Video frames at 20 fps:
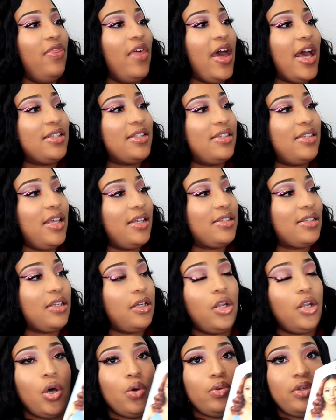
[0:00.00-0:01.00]
that says
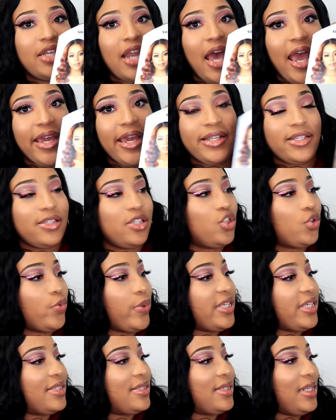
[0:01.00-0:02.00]
Cloud9
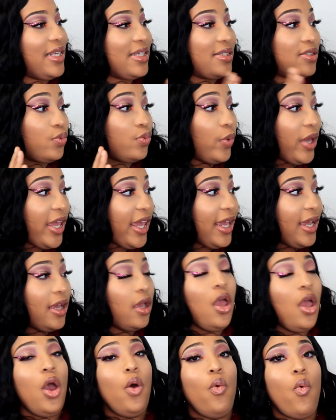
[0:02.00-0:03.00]
Swiss Lace
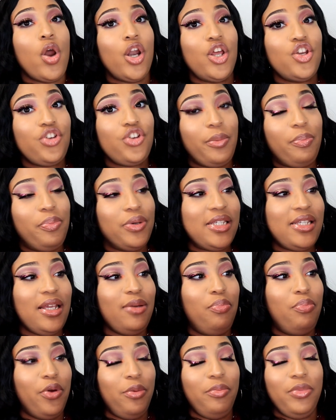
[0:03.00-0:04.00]
Wig,
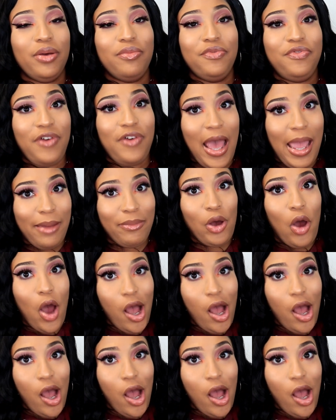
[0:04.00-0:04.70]
100% premium fiber,